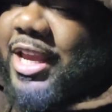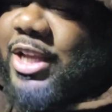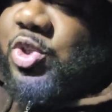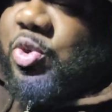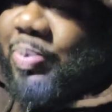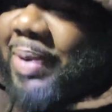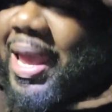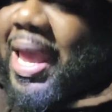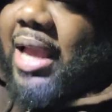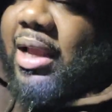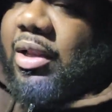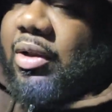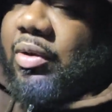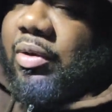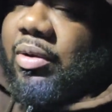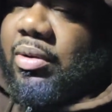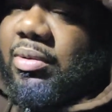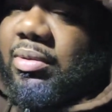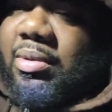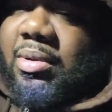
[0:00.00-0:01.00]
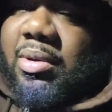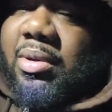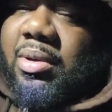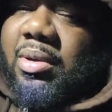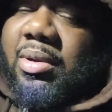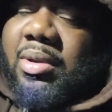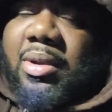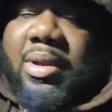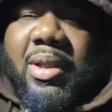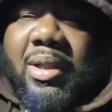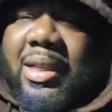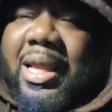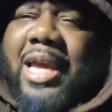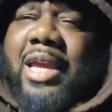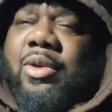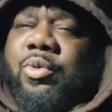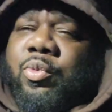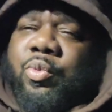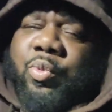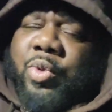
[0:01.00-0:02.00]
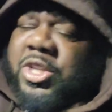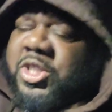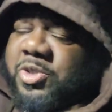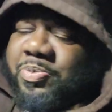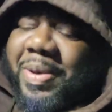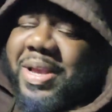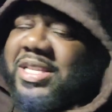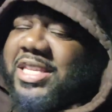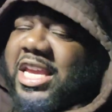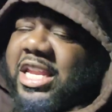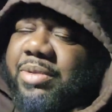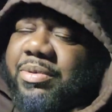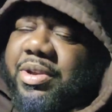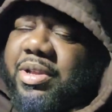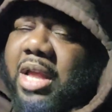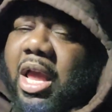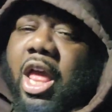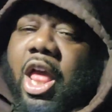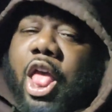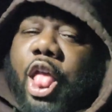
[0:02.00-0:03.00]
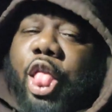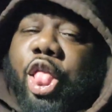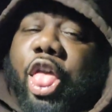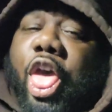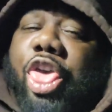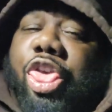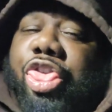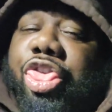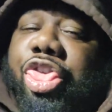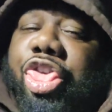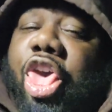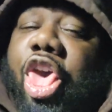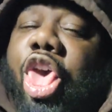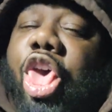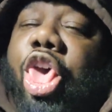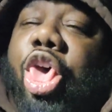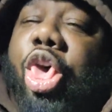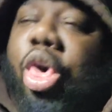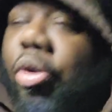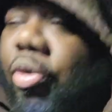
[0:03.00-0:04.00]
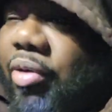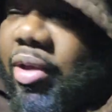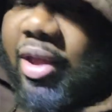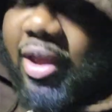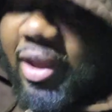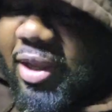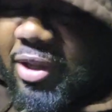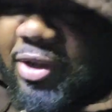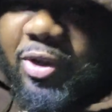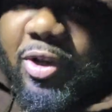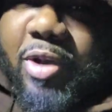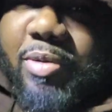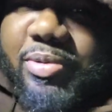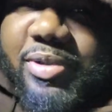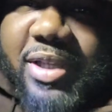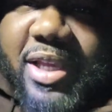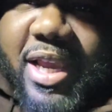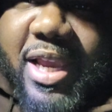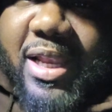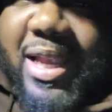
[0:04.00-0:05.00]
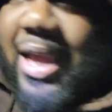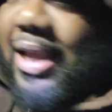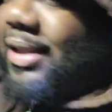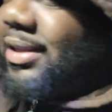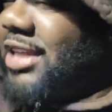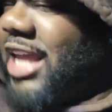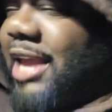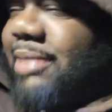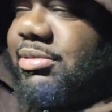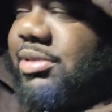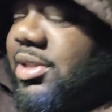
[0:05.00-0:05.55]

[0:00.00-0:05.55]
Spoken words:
to hit you back. Like, when Spence hit him, he like, let's go. You know what I'm saying? Like, type